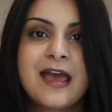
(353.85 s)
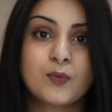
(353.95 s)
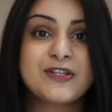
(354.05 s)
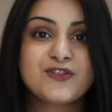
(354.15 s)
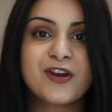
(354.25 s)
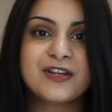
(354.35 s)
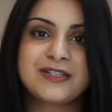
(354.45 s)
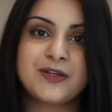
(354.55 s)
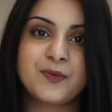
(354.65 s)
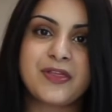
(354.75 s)
We struck a
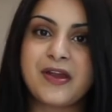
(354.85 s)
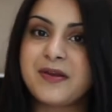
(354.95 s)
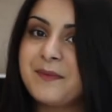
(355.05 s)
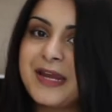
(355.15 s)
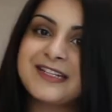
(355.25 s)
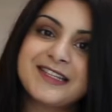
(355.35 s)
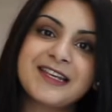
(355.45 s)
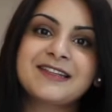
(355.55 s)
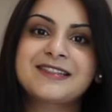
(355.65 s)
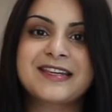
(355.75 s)
deal with an
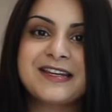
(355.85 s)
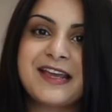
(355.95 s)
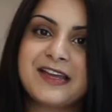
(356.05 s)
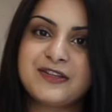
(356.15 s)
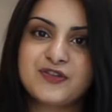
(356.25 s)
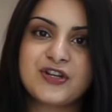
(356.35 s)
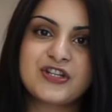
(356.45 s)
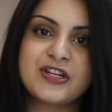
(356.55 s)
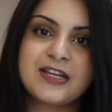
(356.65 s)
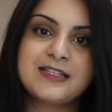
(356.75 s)
amazing skincare
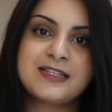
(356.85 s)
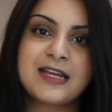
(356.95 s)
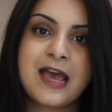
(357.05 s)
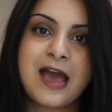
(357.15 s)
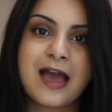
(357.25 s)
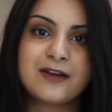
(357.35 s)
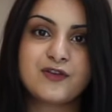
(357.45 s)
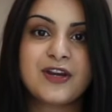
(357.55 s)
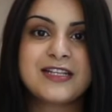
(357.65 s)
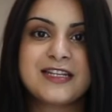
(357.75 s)
nutritionist and
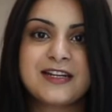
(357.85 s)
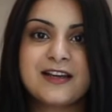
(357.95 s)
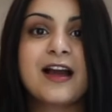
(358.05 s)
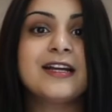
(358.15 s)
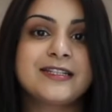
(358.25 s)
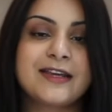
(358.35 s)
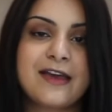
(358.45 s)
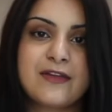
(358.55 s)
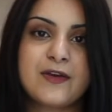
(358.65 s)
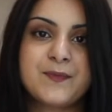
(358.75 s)
created a guide
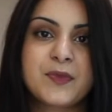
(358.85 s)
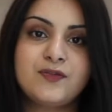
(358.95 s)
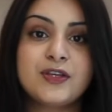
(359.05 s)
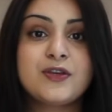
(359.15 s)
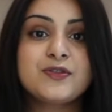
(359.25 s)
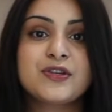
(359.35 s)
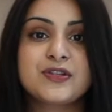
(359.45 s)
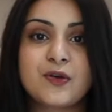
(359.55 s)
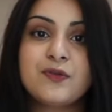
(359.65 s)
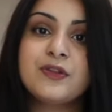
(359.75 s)
together. For
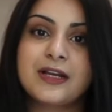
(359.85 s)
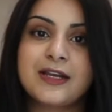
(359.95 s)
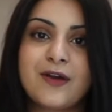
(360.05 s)
users on the Clear